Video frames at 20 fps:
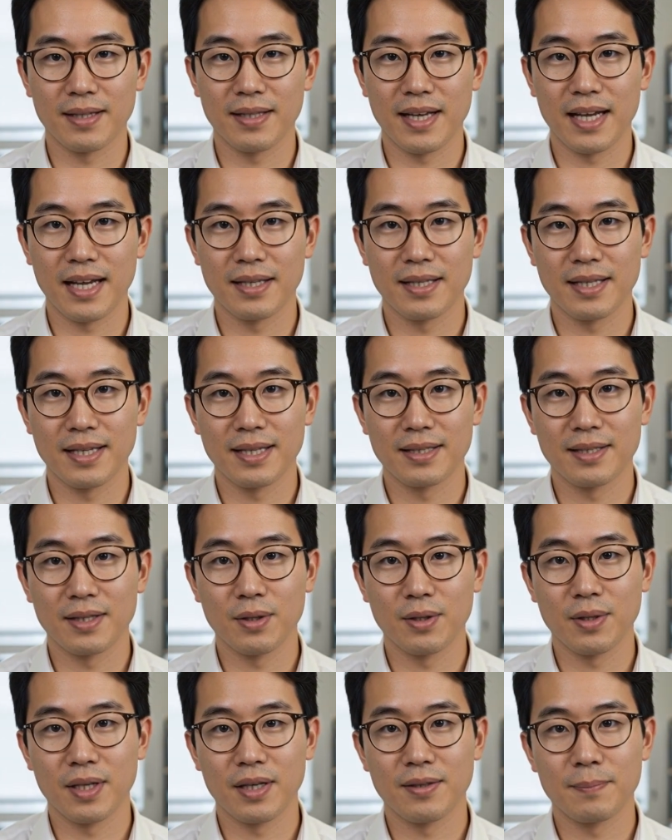that leads
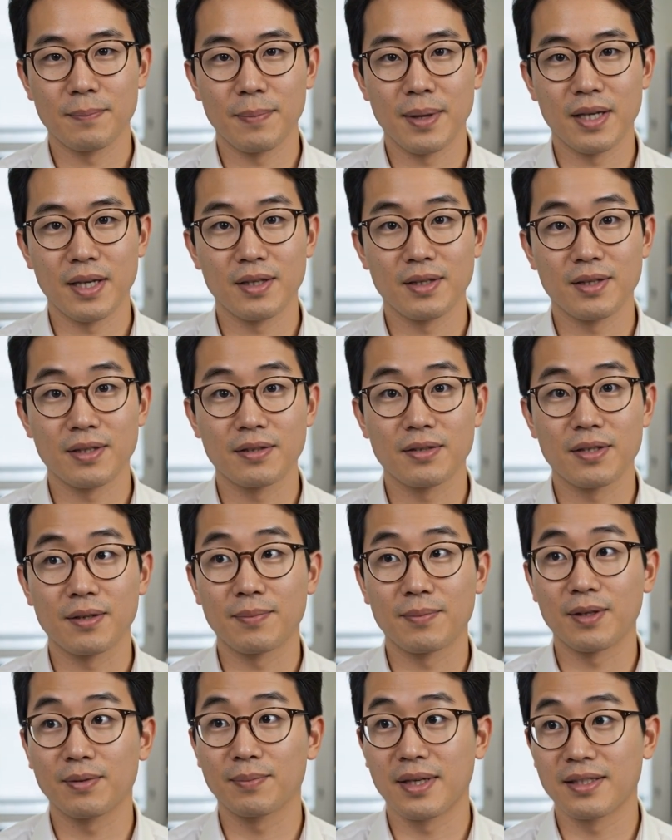to an even bigger shift in
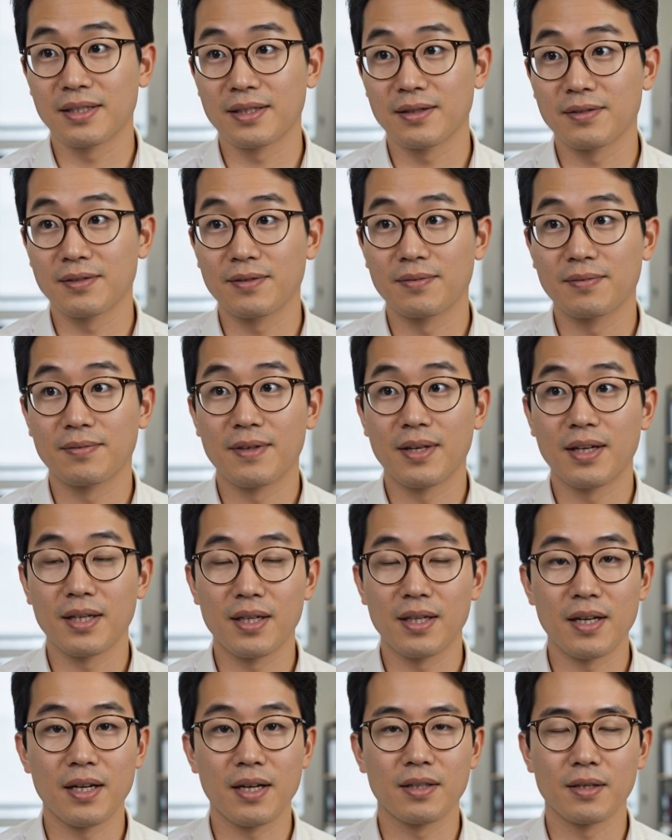perspective.
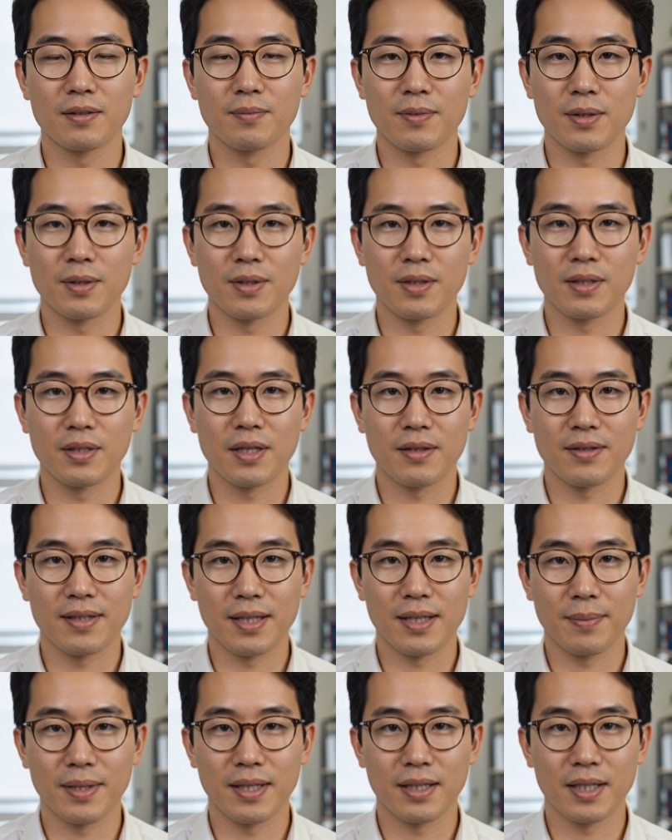The future of
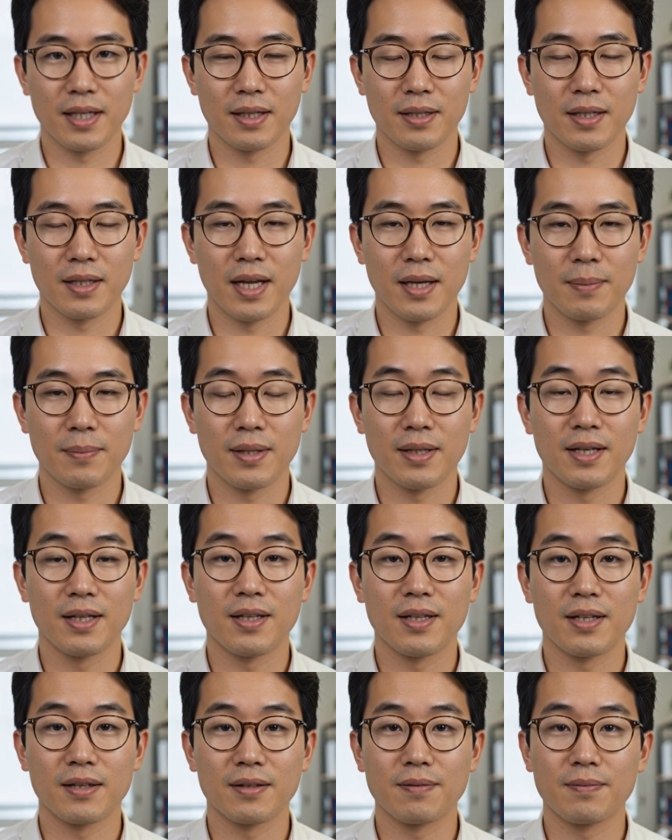semiconductor
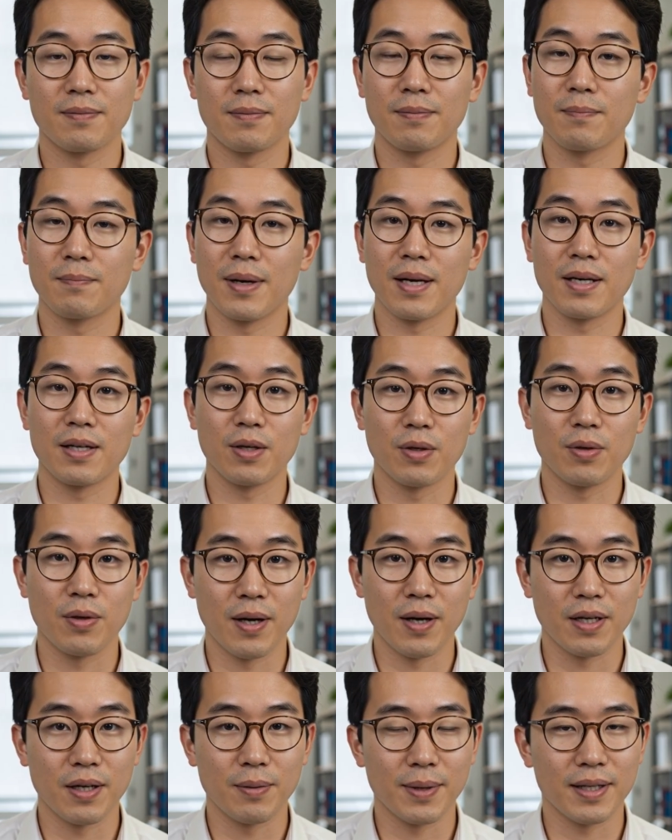competition may no
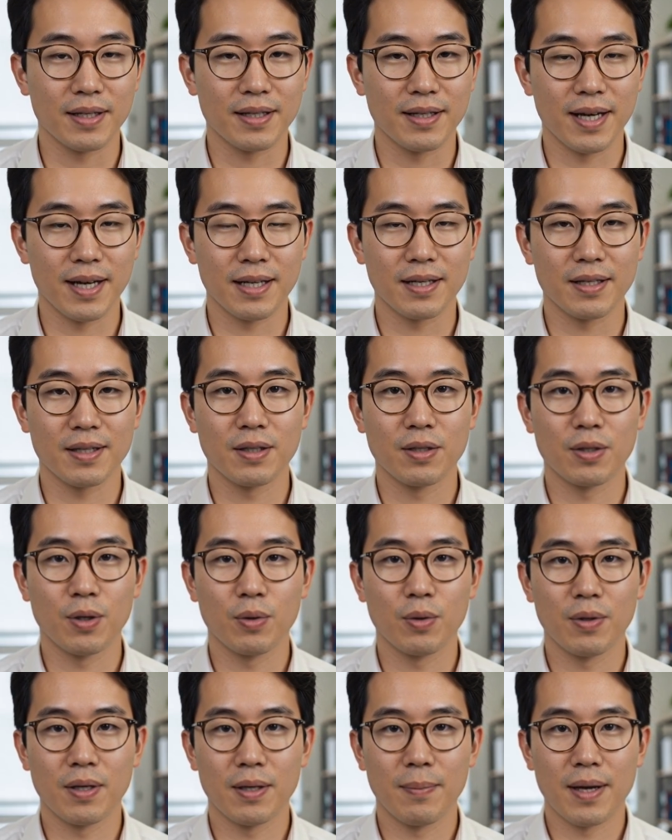longer be decided
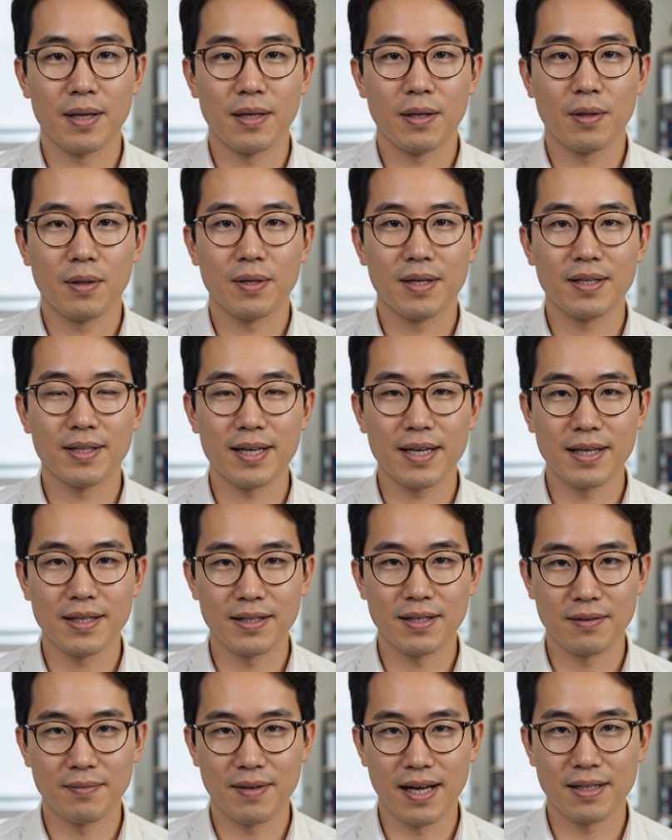solely by who designs
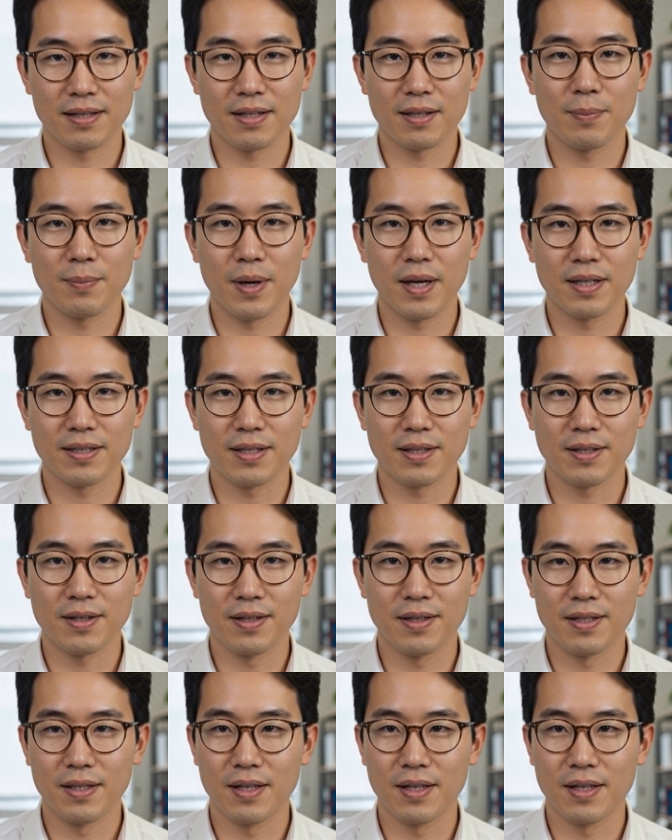the fastest processor.